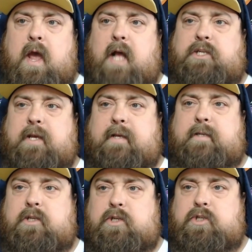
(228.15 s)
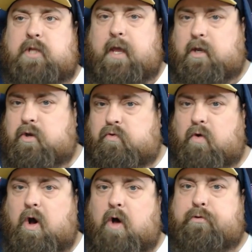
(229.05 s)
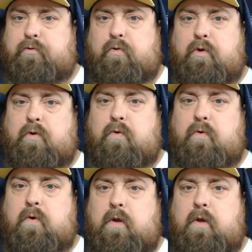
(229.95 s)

and she has to like crawl through